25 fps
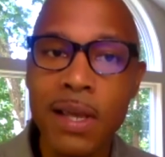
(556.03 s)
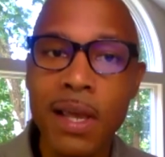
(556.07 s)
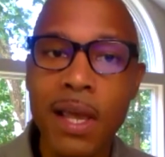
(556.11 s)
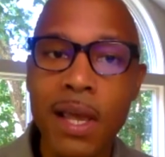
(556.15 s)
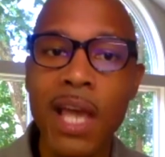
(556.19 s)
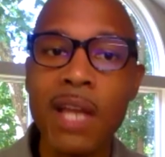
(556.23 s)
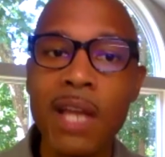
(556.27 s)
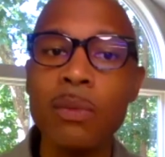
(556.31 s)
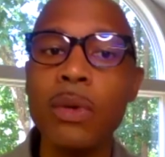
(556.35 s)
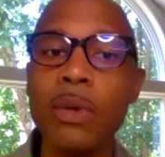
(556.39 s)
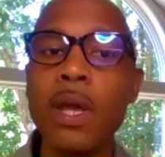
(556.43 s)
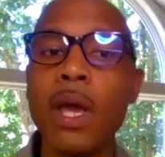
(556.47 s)

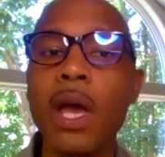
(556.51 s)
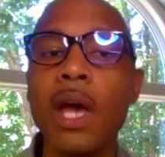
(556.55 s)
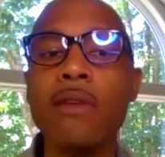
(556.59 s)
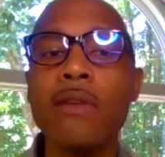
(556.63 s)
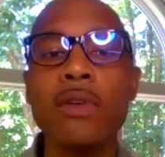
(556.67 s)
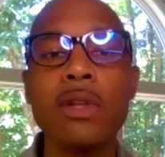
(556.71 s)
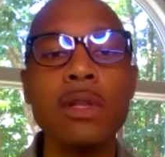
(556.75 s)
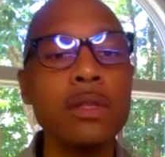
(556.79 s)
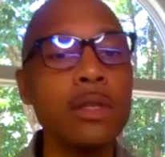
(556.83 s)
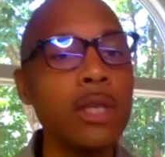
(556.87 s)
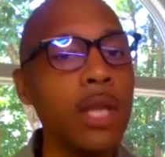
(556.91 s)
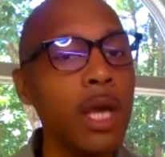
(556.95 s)
And we have
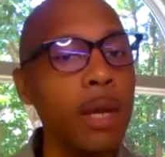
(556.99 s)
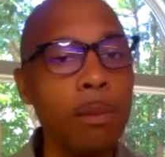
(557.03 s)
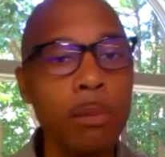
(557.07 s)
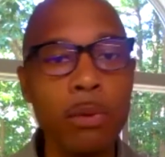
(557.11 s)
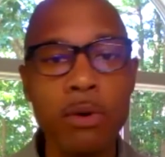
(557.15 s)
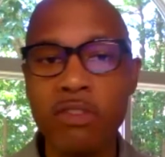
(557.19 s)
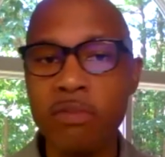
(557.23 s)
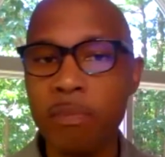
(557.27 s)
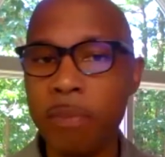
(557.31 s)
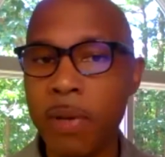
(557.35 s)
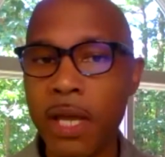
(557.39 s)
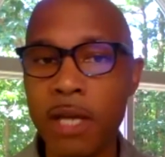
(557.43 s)
a number
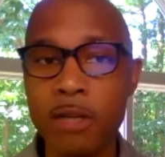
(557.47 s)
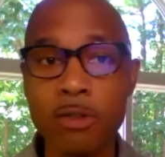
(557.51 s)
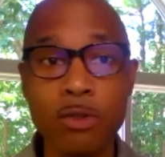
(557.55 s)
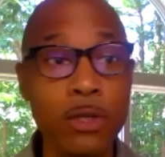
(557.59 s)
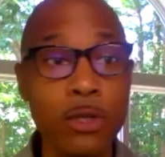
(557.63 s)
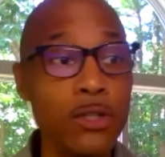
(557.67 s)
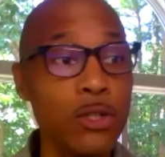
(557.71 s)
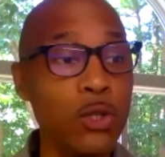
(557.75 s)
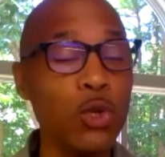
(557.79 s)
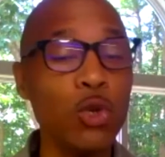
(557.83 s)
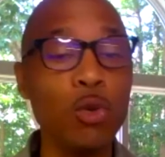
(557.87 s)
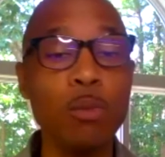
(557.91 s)
of
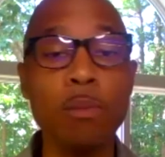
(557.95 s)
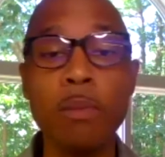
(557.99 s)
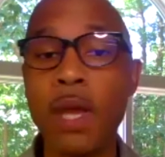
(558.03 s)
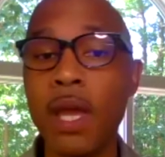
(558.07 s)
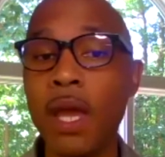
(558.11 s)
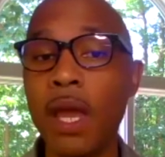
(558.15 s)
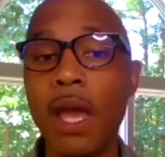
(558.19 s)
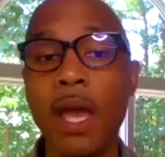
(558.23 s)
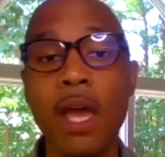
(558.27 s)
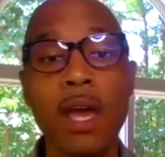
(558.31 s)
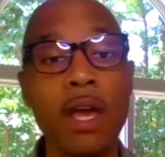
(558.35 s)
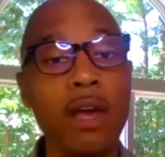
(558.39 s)
patrons who may
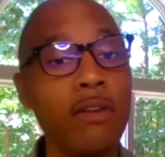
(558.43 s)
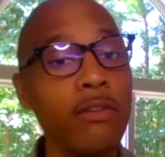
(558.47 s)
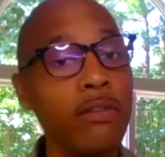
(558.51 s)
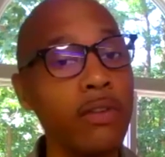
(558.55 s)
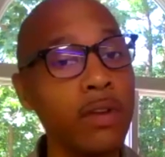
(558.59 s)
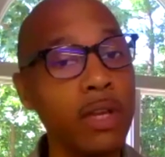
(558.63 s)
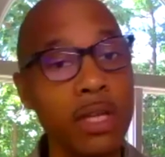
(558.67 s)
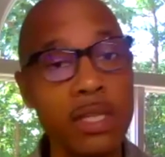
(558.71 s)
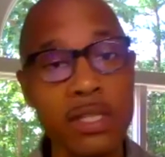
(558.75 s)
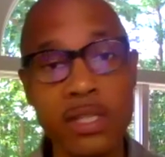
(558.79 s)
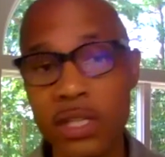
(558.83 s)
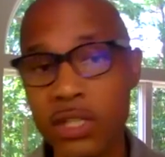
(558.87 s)
have
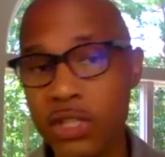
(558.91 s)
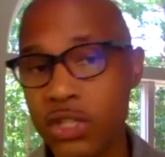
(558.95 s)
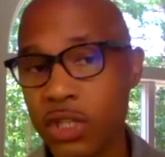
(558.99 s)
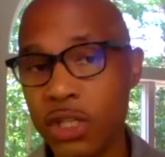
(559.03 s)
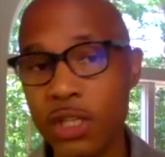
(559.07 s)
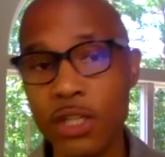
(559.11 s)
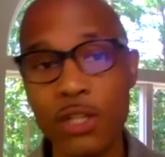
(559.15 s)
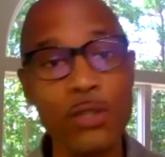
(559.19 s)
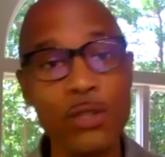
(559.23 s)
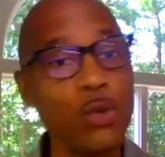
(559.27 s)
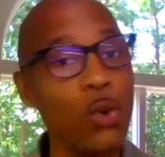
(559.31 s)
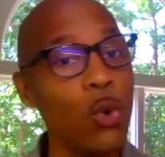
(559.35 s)

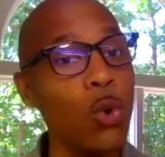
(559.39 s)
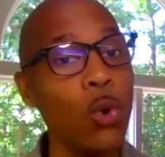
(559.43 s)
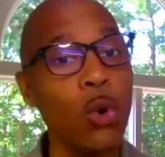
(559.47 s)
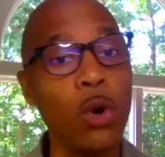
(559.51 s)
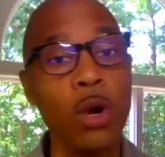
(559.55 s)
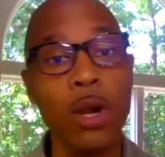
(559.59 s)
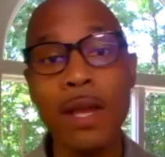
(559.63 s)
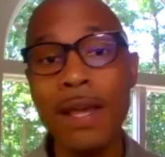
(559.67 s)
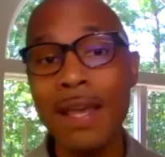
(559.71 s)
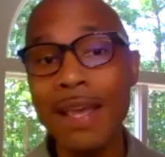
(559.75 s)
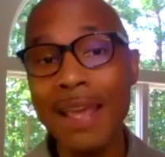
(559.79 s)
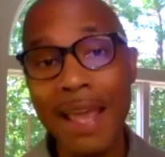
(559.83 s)
conditions
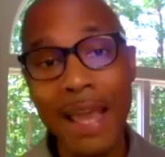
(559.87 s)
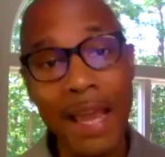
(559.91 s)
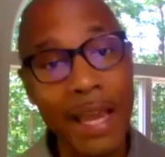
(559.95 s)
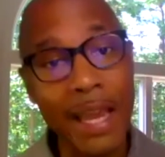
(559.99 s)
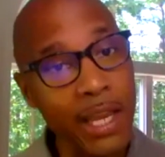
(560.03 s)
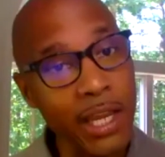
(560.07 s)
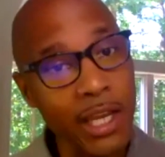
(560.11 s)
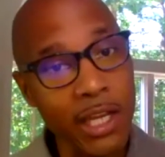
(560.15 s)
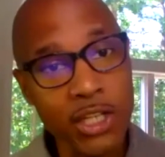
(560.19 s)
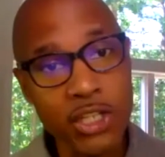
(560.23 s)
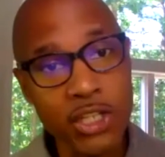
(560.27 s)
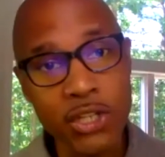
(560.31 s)
or
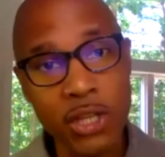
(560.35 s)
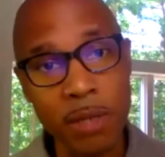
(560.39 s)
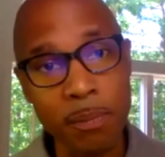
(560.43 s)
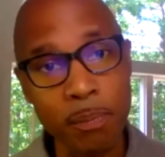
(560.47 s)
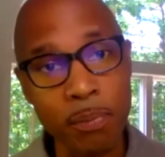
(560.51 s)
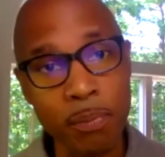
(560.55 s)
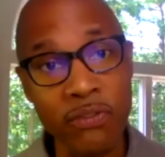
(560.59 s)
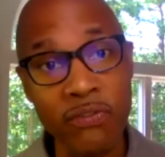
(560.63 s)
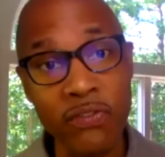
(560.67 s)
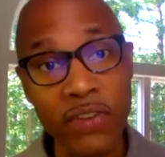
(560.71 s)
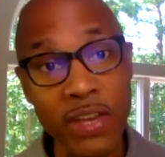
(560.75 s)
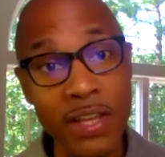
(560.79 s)
age that
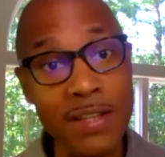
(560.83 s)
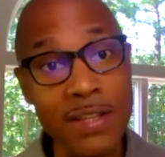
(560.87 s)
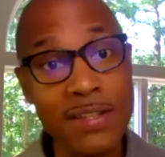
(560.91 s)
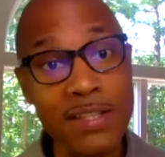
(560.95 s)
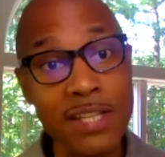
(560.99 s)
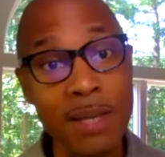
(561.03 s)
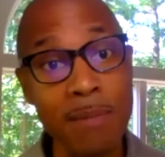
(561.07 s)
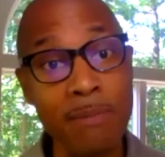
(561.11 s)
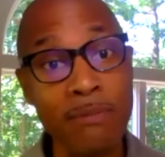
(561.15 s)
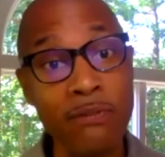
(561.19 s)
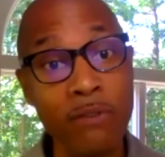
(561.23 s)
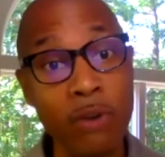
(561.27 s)
prevents
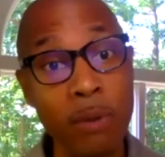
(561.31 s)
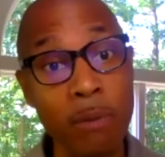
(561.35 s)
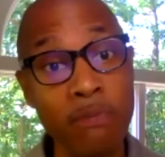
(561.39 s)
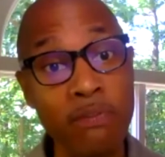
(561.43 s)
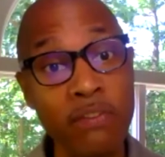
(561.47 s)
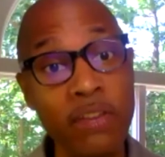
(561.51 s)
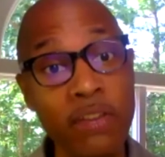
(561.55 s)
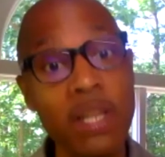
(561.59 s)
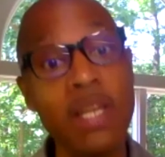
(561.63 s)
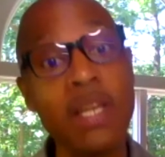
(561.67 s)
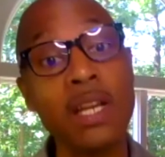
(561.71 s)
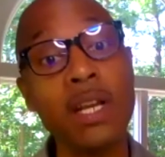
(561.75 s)
them from
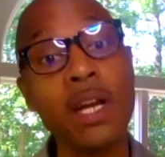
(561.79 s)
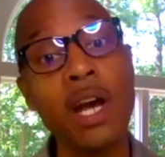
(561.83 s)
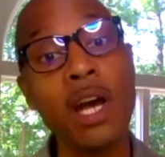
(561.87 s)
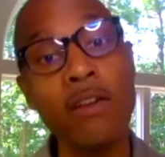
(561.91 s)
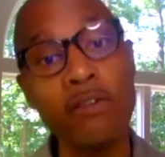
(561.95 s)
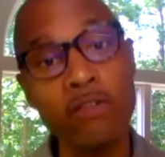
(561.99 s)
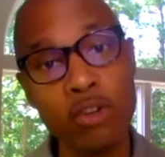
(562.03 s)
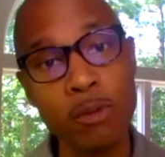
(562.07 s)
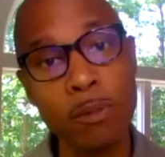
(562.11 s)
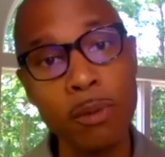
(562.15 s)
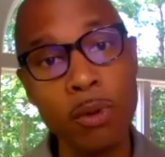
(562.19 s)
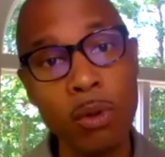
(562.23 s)
feeling
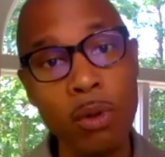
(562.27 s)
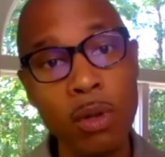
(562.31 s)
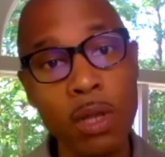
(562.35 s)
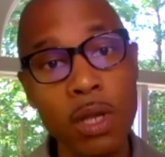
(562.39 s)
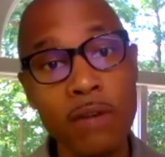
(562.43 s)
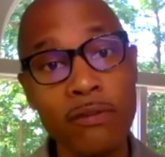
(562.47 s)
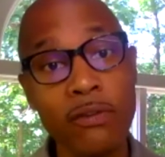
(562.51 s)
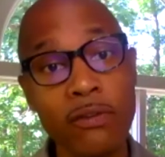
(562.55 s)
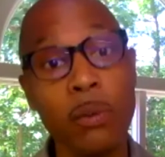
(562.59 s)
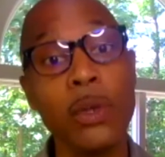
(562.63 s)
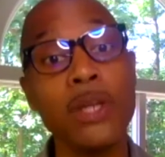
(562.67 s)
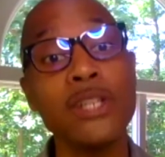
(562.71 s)
comfortable
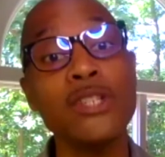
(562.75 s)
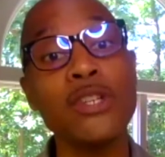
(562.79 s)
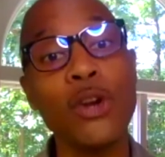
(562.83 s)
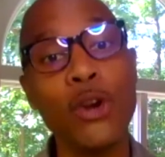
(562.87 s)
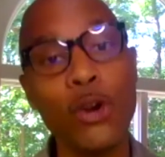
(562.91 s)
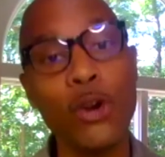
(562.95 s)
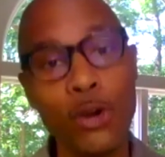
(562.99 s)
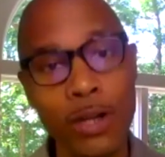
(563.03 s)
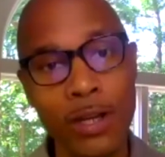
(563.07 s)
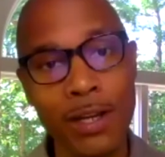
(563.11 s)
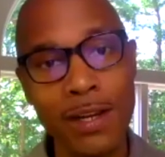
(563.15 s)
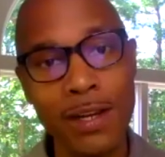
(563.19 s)
for
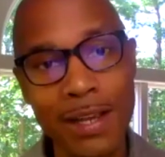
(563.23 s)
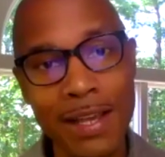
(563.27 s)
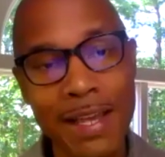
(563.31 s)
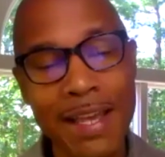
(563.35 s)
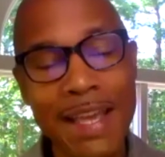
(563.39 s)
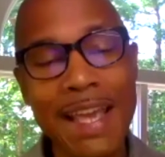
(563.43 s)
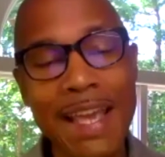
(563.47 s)
returning.